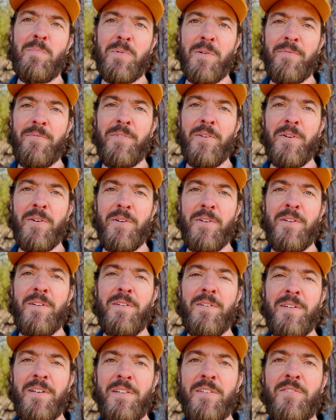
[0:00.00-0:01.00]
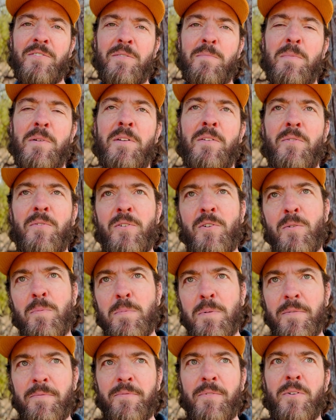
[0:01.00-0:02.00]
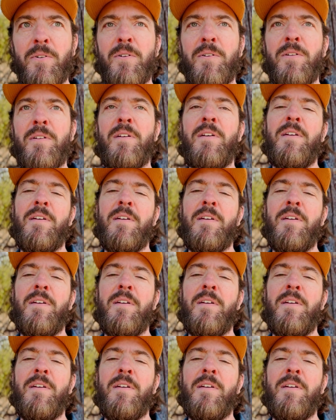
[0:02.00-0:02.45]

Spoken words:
preferred instrument or your preferred